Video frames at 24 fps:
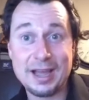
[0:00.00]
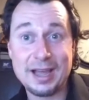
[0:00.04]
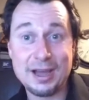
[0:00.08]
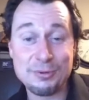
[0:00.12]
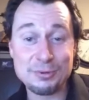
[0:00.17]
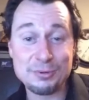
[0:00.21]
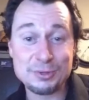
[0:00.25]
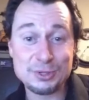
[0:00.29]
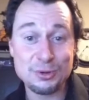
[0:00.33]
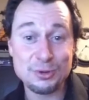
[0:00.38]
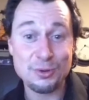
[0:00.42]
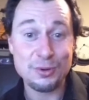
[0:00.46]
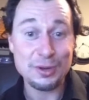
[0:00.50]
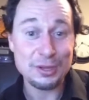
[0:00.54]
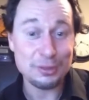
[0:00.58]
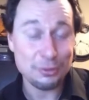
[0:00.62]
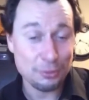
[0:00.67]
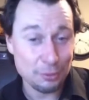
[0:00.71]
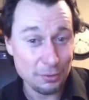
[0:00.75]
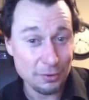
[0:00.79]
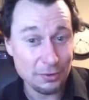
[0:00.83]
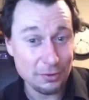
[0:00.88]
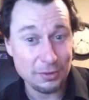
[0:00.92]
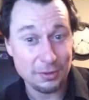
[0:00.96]
was going
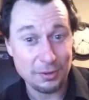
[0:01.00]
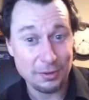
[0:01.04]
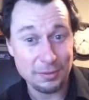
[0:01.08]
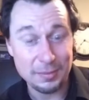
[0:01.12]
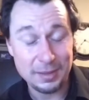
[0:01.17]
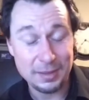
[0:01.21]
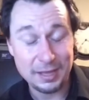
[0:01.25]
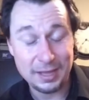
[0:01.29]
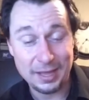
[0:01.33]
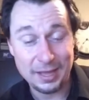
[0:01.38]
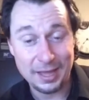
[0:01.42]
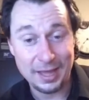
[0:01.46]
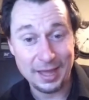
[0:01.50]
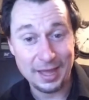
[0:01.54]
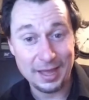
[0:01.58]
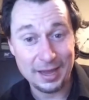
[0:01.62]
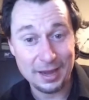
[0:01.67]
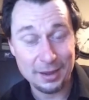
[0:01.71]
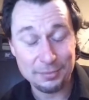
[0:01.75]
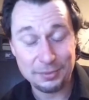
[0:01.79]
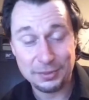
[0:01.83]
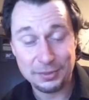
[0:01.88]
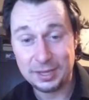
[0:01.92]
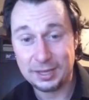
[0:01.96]
through them and
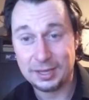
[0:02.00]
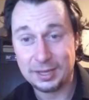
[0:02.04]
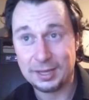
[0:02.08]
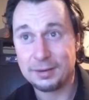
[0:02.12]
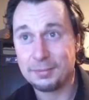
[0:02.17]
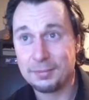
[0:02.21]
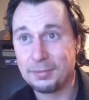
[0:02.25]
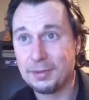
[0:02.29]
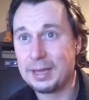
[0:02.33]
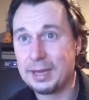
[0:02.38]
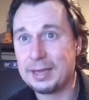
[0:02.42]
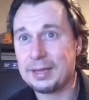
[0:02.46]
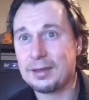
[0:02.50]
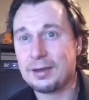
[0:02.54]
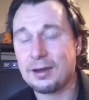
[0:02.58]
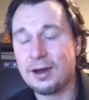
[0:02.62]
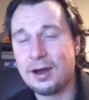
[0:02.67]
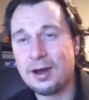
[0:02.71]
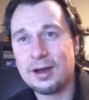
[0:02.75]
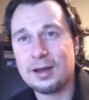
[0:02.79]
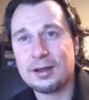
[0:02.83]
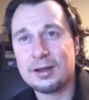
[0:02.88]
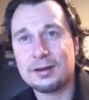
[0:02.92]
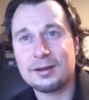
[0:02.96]
I'm thinking, my
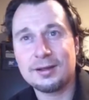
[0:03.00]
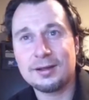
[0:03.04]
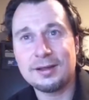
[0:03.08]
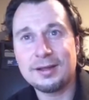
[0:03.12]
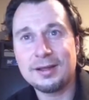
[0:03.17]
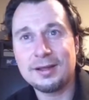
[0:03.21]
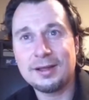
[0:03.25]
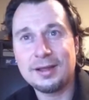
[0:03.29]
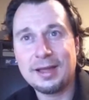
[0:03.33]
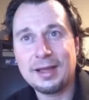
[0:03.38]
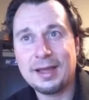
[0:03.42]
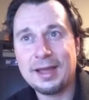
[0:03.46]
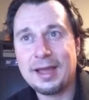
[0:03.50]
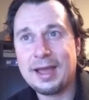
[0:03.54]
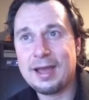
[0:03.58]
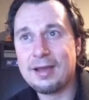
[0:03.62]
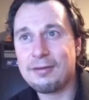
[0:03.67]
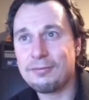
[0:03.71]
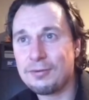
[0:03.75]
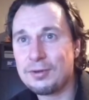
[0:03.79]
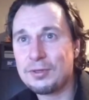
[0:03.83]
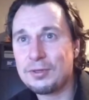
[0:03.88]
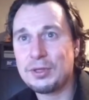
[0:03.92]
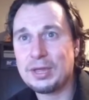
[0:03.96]
God,
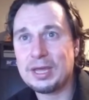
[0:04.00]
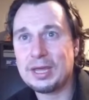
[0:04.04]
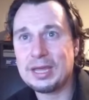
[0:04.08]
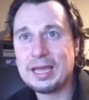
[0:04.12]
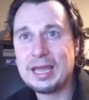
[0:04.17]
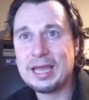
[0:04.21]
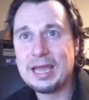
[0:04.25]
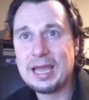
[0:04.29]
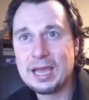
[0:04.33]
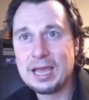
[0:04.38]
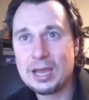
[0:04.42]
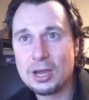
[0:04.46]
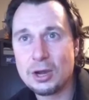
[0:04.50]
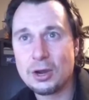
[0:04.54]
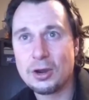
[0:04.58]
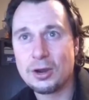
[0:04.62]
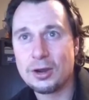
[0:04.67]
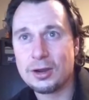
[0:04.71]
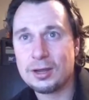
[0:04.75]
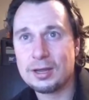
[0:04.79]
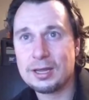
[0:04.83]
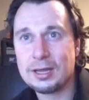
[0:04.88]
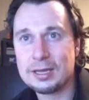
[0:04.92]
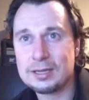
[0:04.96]
everything
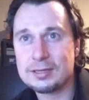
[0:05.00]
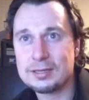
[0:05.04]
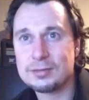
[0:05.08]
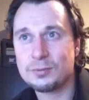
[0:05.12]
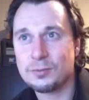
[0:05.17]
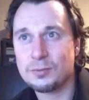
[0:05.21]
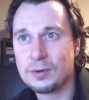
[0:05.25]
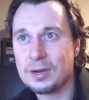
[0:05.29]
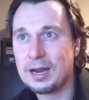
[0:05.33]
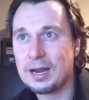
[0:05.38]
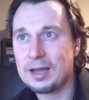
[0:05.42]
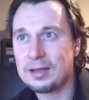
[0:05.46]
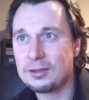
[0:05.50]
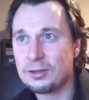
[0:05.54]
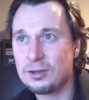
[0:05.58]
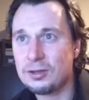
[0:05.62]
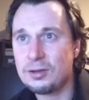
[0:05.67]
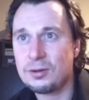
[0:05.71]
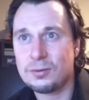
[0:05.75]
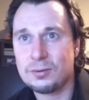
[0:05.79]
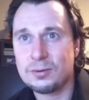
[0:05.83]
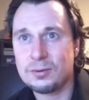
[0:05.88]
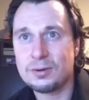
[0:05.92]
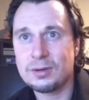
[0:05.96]
here is what I
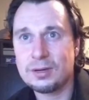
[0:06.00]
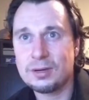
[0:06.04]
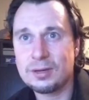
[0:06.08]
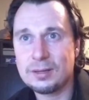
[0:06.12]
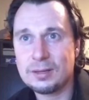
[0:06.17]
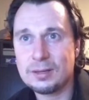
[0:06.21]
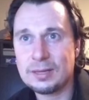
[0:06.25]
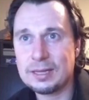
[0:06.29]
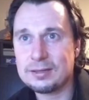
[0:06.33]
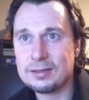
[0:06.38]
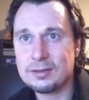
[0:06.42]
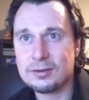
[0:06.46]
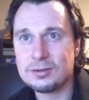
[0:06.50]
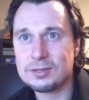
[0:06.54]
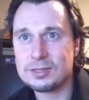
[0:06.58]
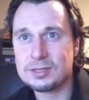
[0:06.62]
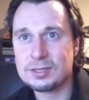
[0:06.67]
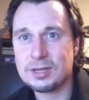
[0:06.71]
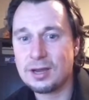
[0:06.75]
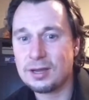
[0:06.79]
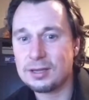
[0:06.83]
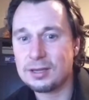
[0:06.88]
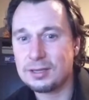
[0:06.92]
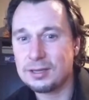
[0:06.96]
do. Like there's
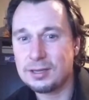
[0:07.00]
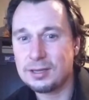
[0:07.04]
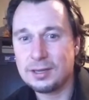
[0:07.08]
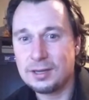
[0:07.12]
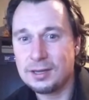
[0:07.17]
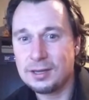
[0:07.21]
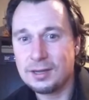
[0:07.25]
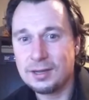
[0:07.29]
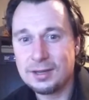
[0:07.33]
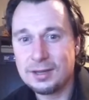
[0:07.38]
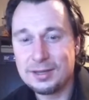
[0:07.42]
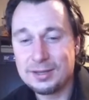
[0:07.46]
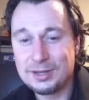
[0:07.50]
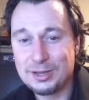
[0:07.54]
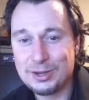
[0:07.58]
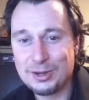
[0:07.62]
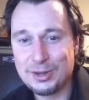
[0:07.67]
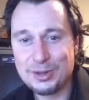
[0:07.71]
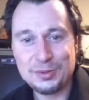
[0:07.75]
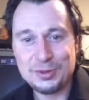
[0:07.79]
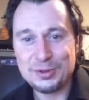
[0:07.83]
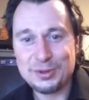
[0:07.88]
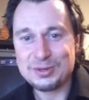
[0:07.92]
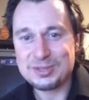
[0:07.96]

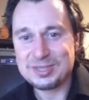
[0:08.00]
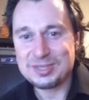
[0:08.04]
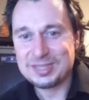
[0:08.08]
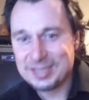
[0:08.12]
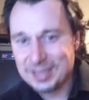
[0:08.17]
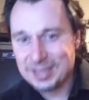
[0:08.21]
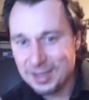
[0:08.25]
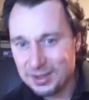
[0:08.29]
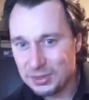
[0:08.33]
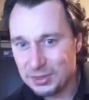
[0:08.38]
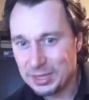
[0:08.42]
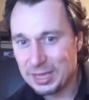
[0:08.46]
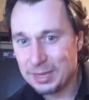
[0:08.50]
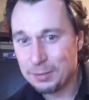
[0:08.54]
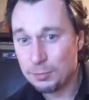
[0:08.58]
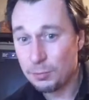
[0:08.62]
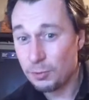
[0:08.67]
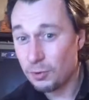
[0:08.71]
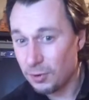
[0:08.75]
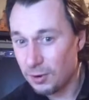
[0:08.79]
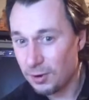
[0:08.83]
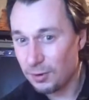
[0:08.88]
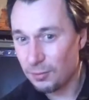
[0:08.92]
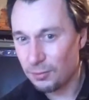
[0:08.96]
nothing
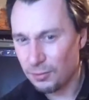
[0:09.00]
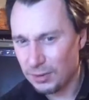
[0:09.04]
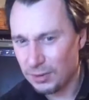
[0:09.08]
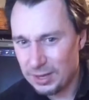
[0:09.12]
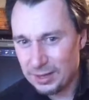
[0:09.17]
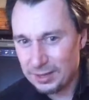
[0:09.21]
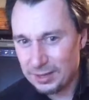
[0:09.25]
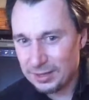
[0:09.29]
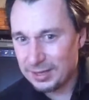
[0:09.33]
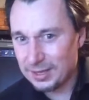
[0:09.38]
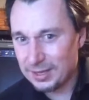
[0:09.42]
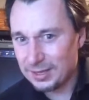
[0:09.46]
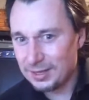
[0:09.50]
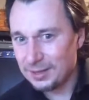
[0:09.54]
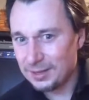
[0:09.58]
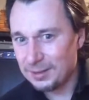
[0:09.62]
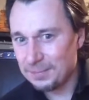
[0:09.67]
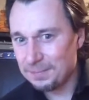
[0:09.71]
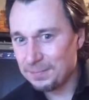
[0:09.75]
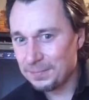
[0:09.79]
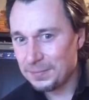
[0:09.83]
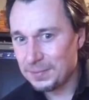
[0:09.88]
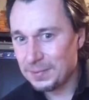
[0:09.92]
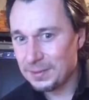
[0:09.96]
more, really.
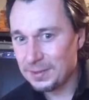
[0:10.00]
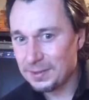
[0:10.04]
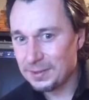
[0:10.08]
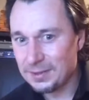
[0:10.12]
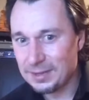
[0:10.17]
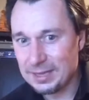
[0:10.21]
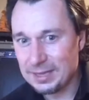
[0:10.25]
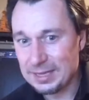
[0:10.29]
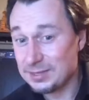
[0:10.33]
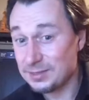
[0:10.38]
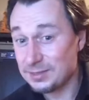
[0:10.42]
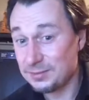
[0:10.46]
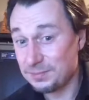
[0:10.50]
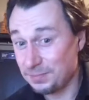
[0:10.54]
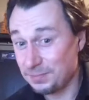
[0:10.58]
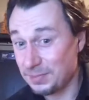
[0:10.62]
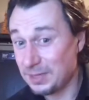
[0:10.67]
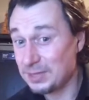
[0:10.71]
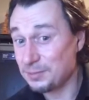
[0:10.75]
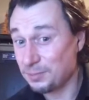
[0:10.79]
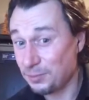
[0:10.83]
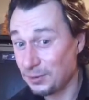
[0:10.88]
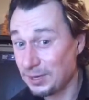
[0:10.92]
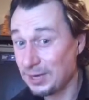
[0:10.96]
It's
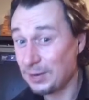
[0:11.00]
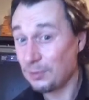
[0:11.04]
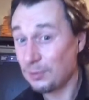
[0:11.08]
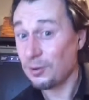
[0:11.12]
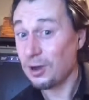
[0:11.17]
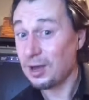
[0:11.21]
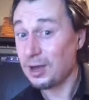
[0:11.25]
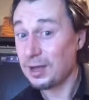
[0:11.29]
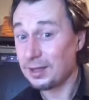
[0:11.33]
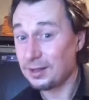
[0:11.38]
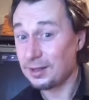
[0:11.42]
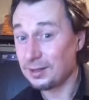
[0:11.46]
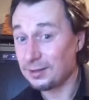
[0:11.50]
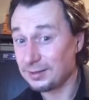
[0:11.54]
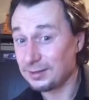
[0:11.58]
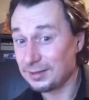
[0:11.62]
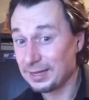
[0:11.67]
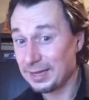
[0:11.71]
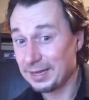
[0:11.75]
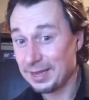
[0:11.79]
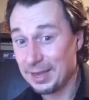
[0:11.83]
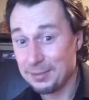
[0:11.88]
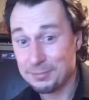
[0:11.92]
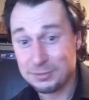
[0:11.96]
pretty wild.
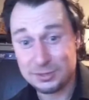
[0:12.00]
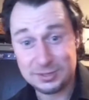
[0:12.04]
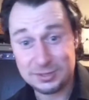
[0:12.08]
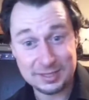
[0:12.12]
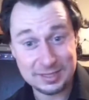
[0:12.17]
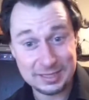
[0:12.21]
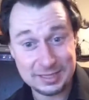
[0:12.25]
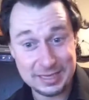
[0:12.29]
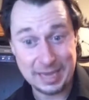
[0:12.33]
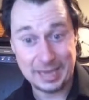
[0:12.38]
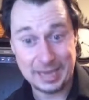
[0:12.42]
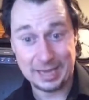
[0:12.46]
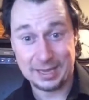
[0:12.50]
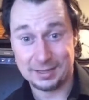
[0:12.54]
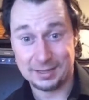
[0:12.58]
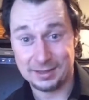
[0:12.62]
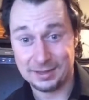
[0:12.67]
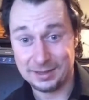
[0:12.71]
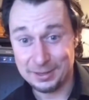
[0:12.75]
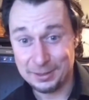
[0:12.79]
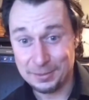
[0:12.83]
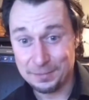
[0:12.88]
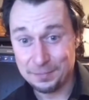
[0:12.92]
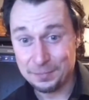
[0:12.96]
Like I'm just saying,
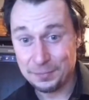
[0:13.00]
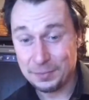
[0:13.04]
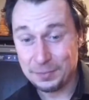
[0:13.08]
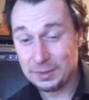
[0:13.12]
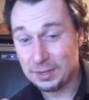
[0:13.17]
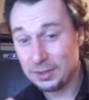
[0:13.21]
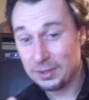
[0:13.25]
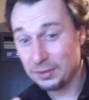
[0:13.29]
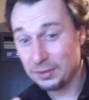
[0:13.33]
the